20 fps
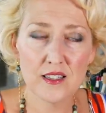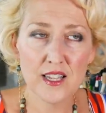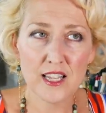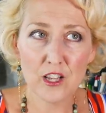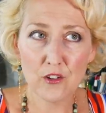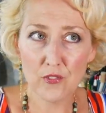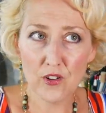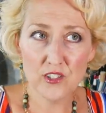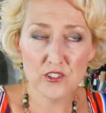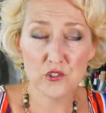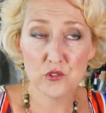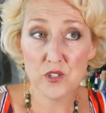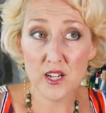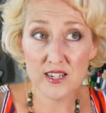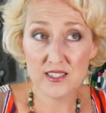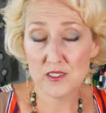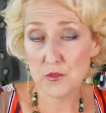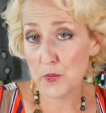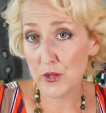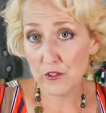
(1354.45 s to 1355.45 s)
like Alphonso
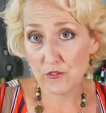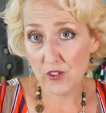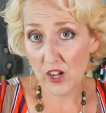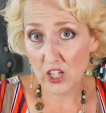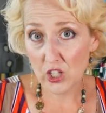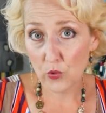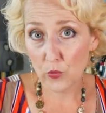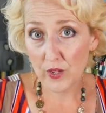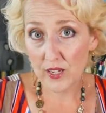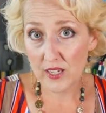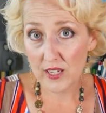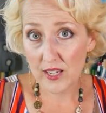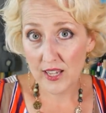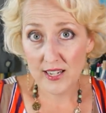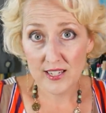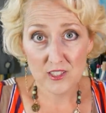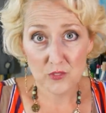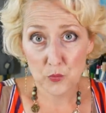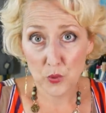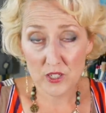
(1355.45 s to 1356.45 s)
Dunn has a big following,
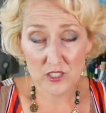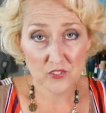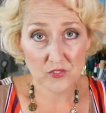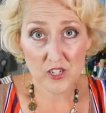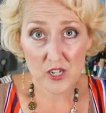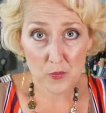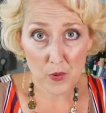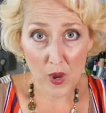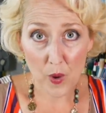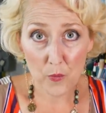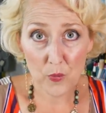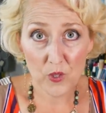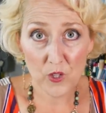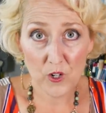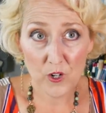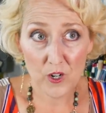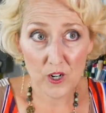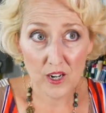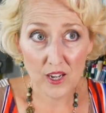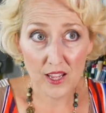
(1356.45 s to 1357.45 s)
and his book is very
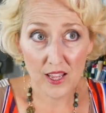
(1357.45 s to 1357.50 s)
popular,